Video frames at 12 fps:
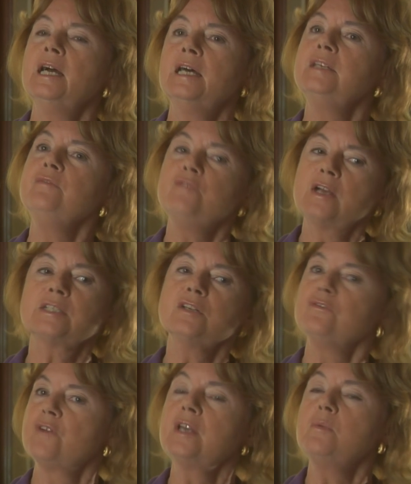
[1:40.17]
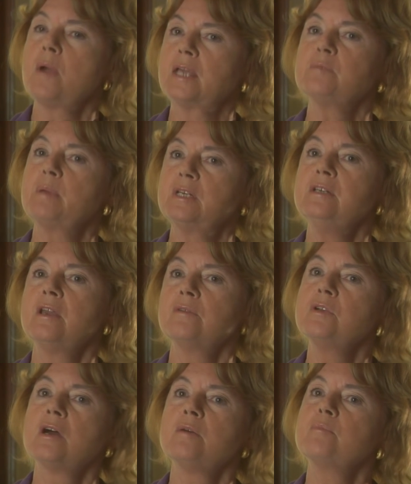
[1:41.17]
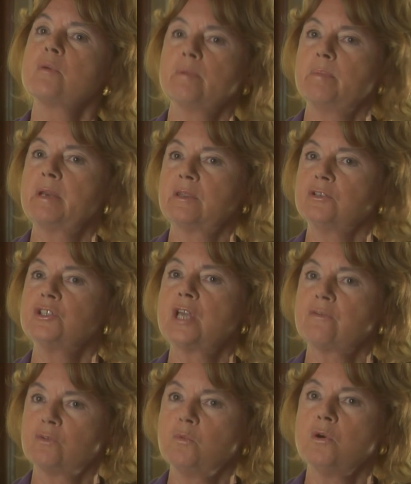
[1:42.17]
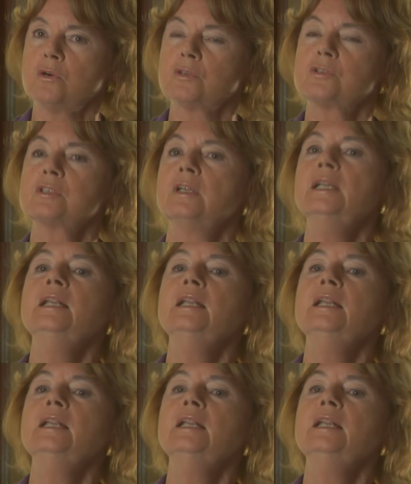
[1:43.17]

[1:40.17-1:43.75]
and in fact, in a funny way, is better known now probably than she ever was,